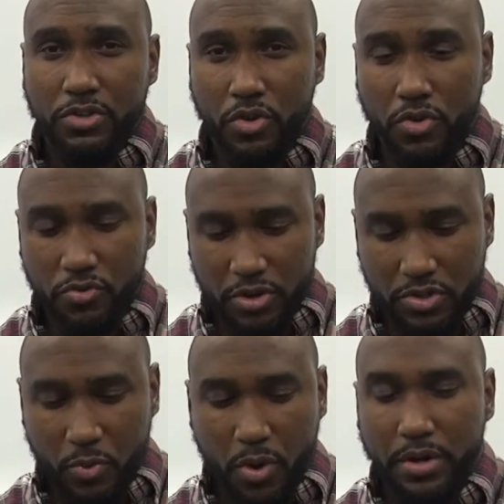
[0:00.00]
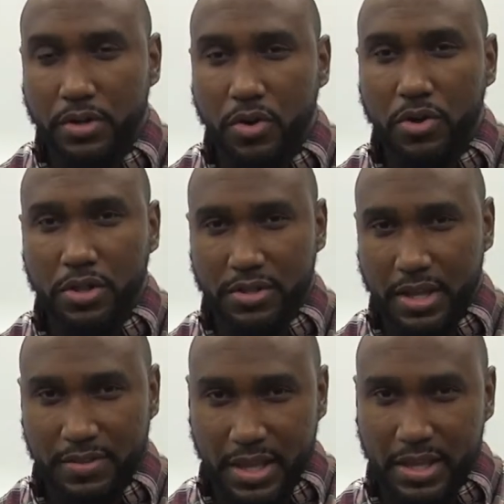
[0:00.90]
Don't reach one goal and
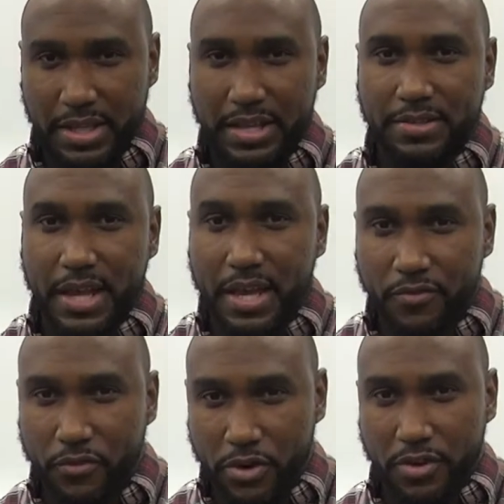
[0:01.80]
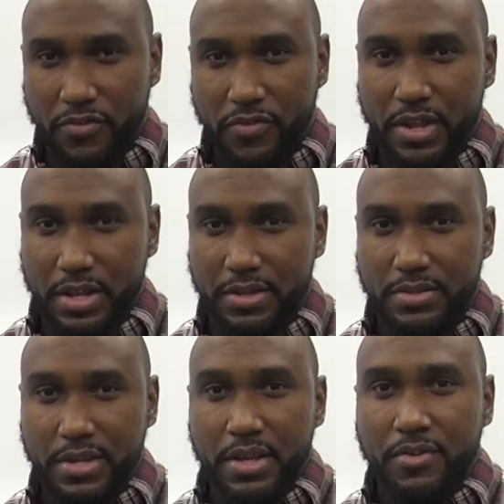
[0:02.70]
then think that's it for your
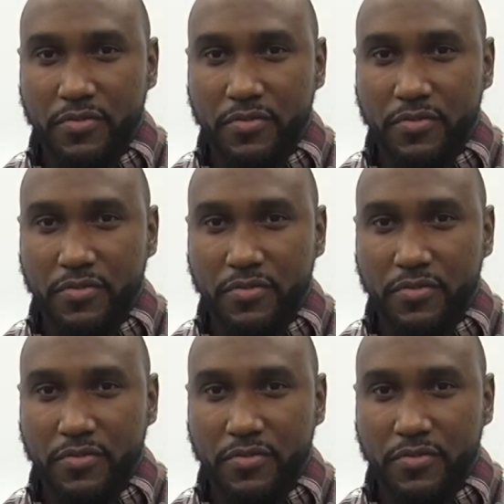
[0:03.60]
fitness.